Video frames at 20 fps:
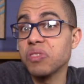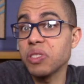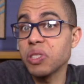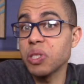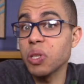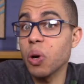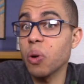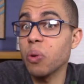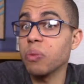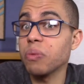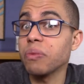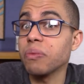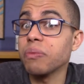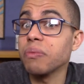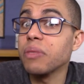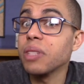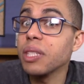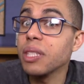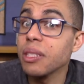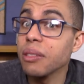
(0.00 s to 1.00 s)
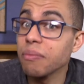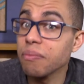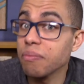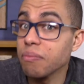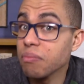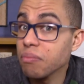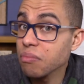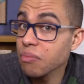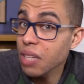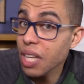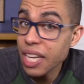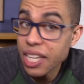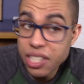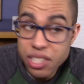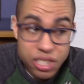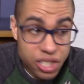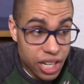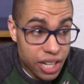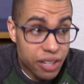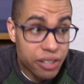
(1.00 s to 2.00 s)
don't like
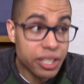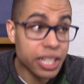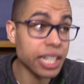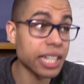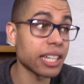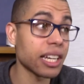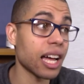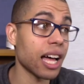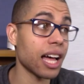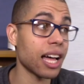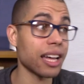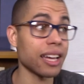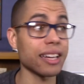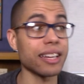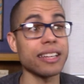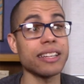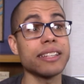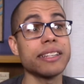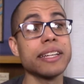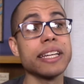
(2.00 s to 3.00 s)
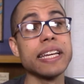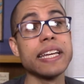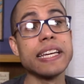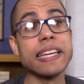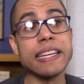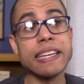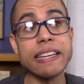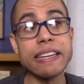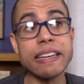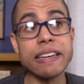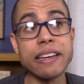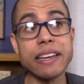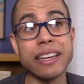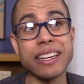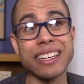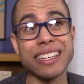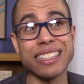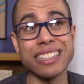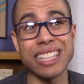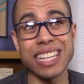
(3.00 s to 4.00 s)
sharing. I
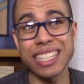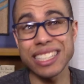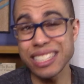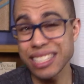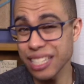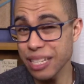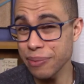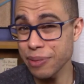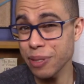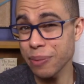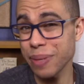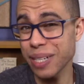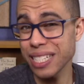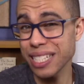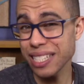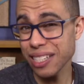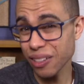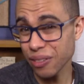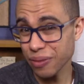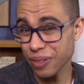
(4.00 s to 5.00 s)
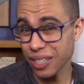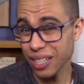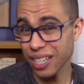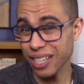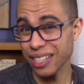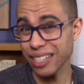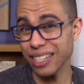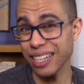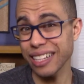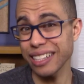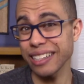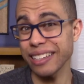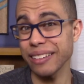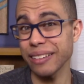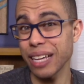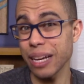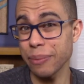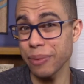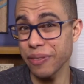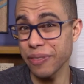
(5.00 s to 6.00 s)
like to keep to myself a lot.
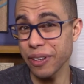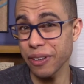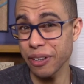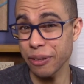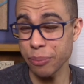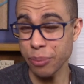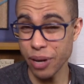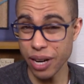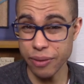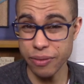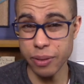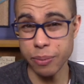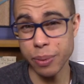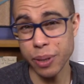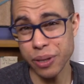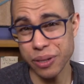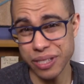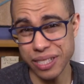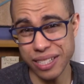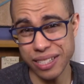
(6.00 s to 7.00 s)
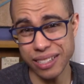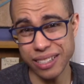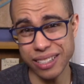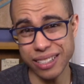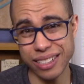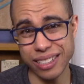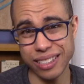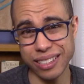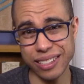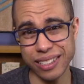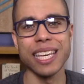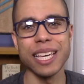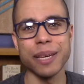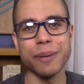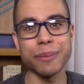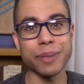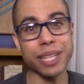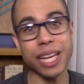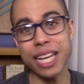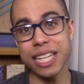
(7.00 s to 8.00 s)
I'm a very private person.
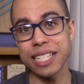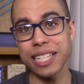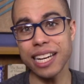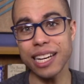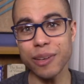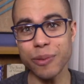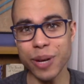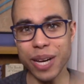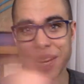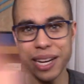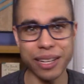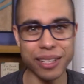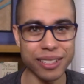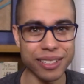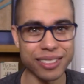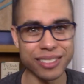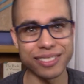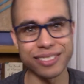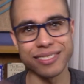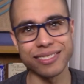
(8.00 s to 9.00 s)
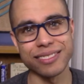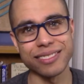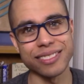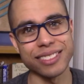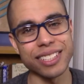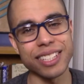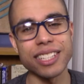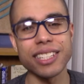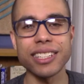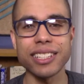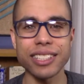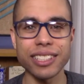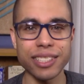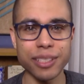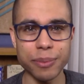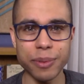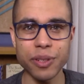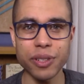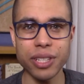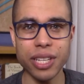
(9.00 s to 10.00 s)
But yes, anyway,
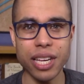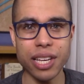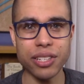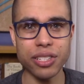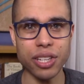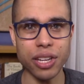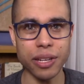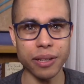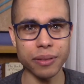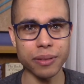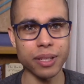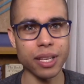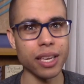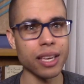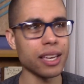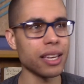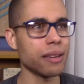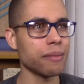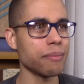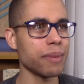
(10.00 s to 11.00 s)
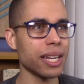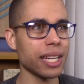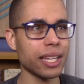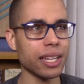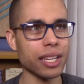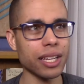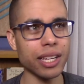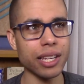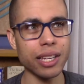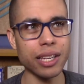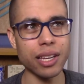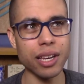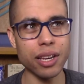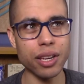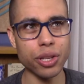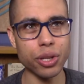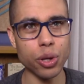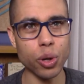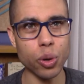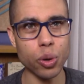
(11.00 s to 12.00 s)
communication. Making
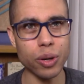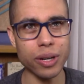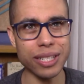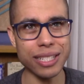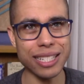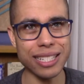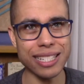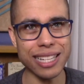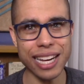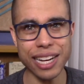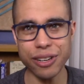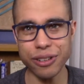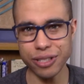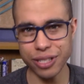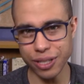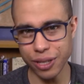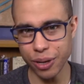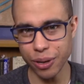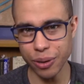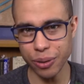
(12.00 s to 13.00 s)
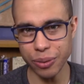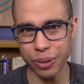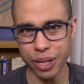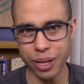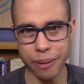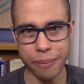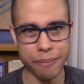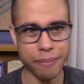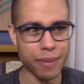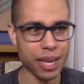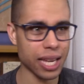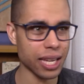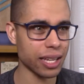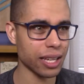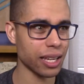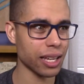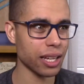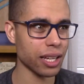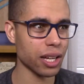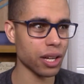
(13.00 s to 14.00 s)
your desires known,
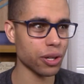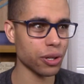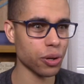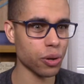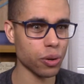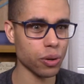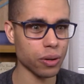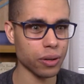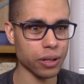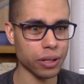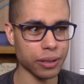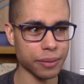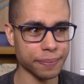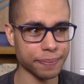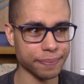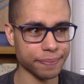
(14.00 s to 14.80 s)
making your